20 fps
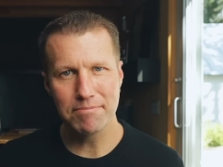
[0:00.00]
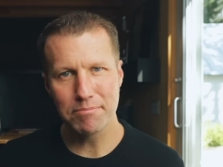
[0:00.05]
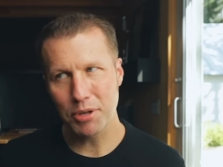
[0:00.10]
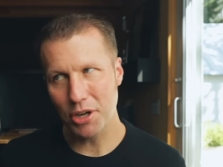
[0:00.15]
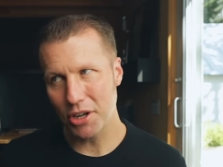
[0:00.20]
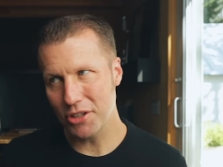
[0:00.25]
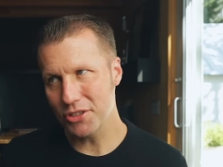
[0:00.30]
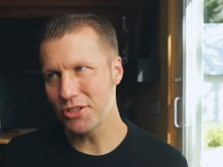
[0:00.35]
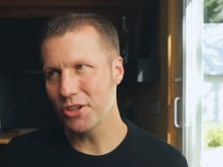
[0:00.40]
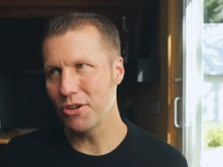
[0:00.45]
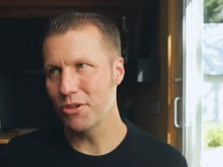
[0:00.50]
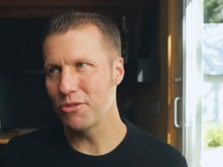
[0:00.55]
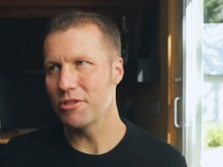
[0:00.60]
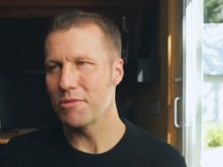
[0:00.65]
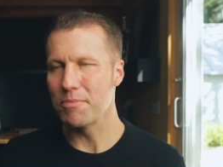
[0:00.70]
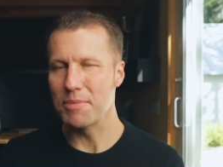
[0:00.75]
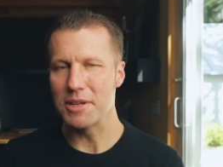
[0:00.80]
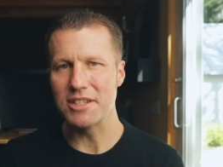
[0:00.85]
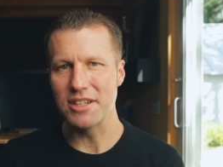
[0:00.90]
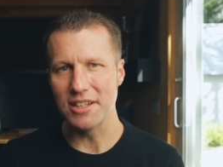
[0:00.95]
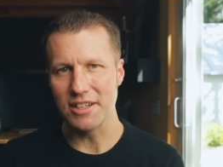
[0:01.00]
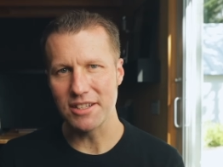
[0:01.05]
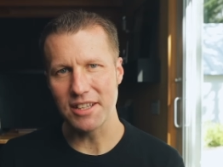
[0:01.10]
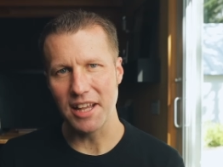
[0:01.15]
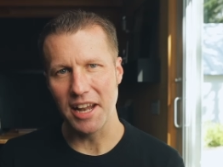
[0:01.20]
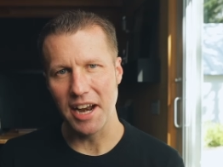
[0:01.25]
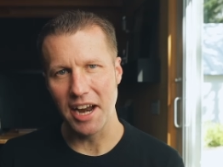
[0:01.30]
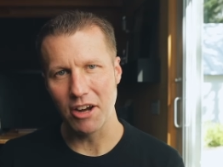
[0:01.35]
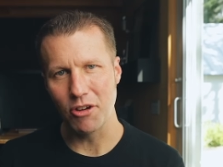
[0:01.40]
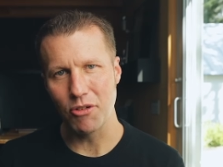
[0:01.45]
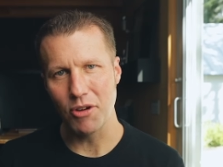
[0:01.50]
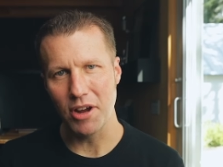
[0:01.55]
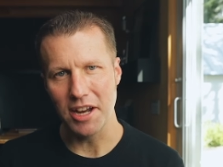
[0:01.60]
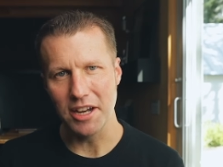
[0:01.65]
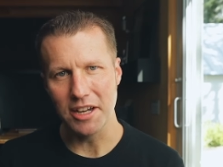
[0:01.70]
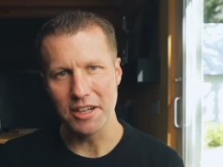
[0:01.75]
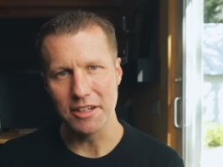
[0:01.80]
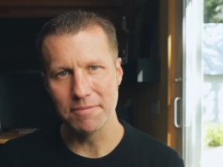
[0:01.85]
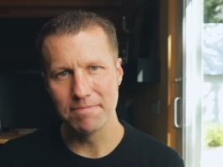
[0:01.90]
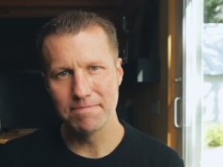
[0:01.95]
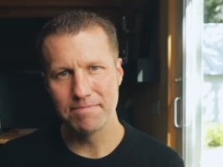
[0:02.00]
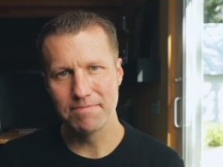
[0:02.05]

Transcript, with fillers: but also the business that I created.